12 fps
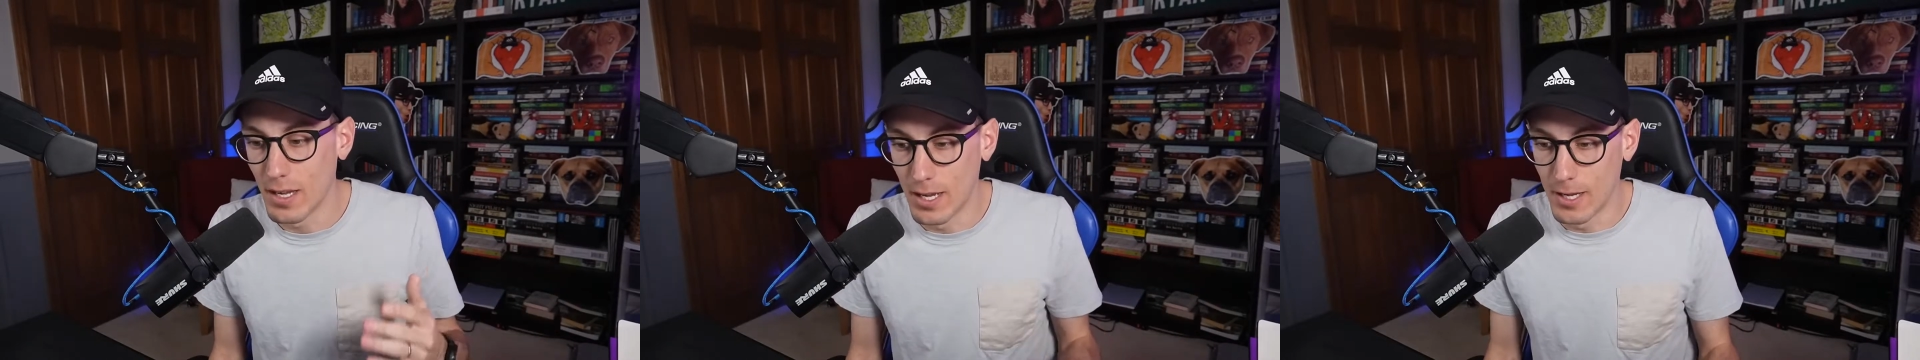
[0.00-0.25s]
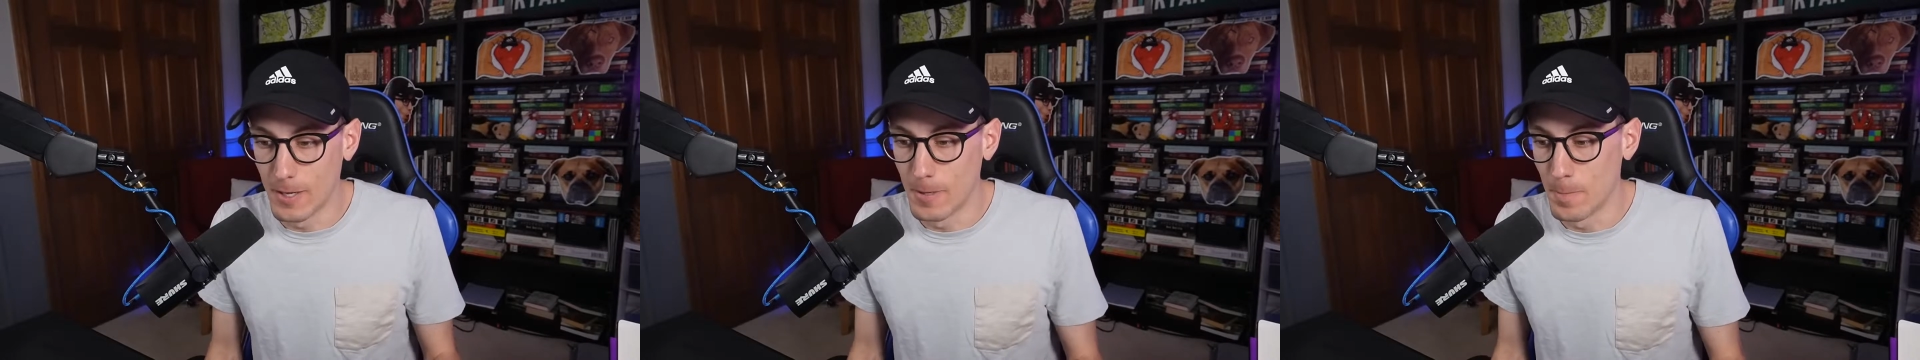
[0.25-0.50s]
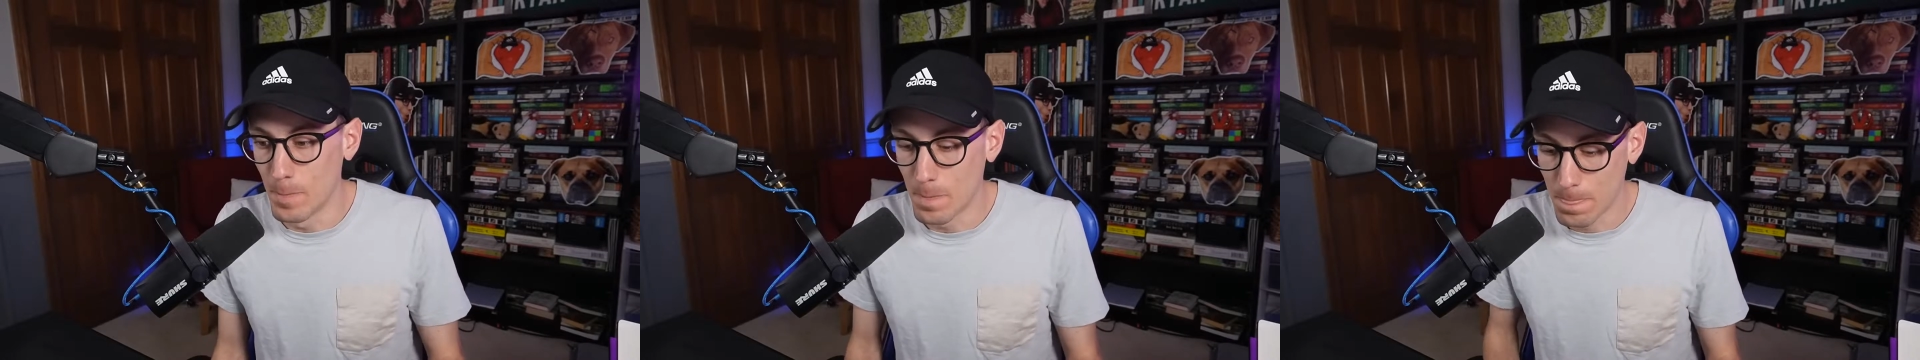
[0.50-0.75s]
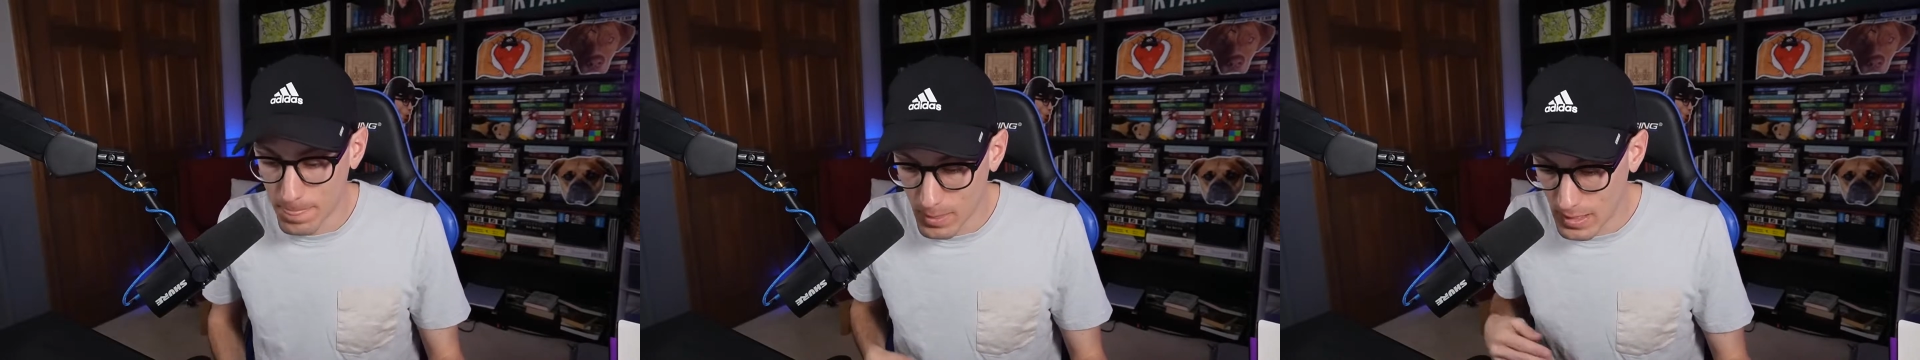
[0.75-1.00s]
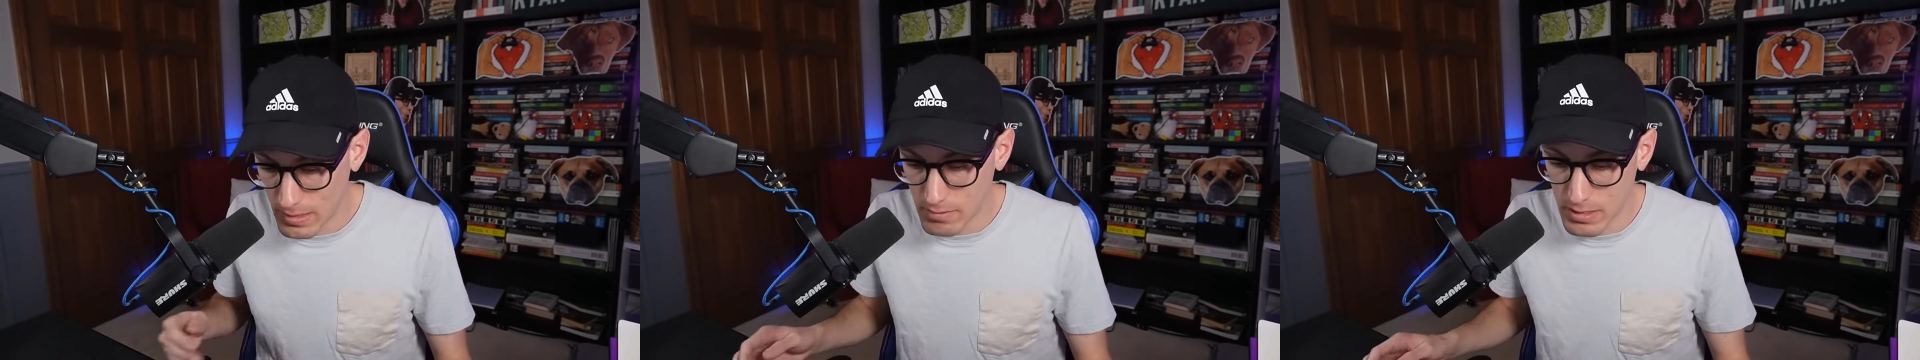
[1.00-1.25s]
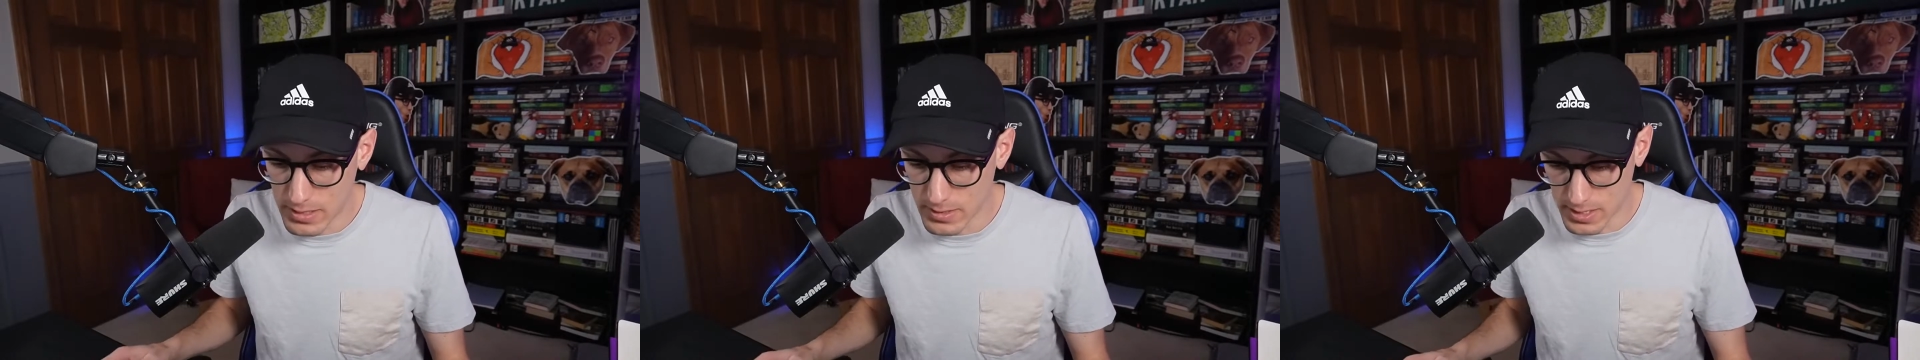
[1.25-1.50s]
Um,
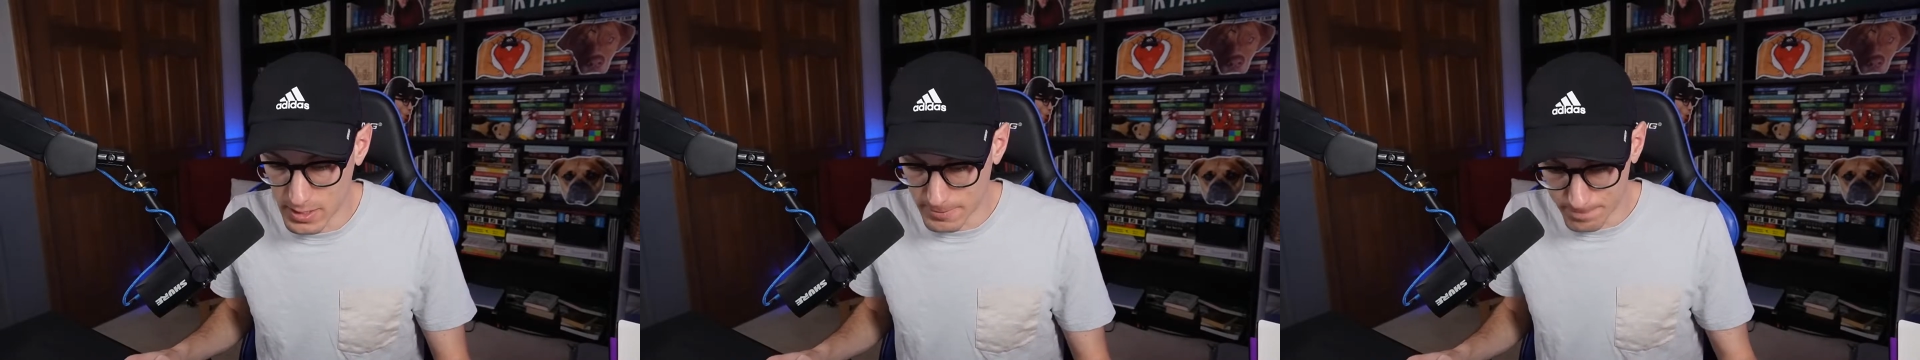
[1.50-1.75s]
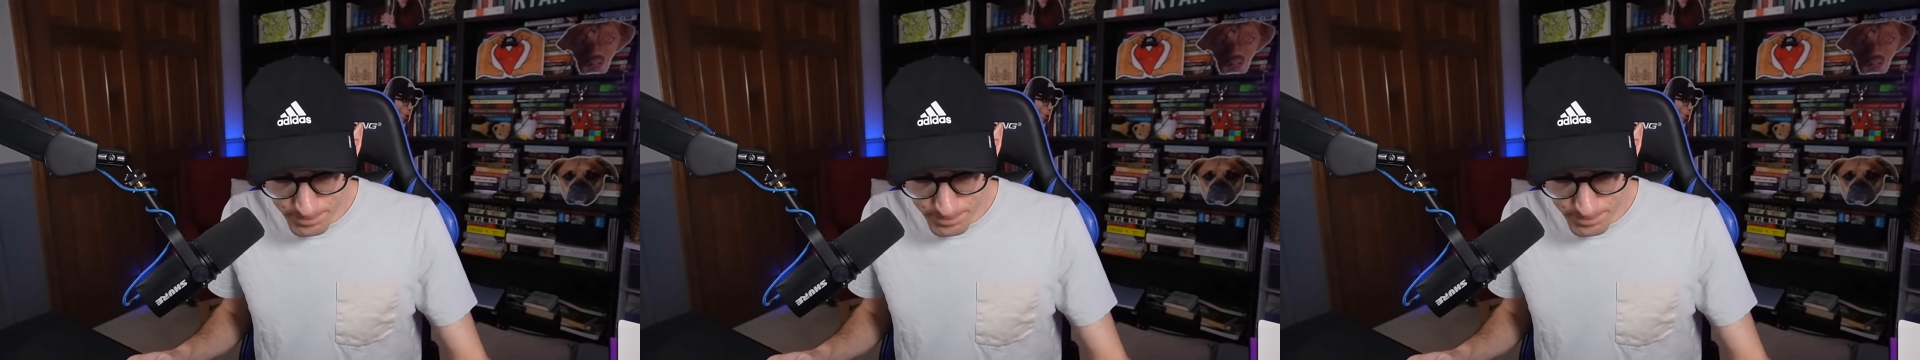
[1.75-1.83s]
that was a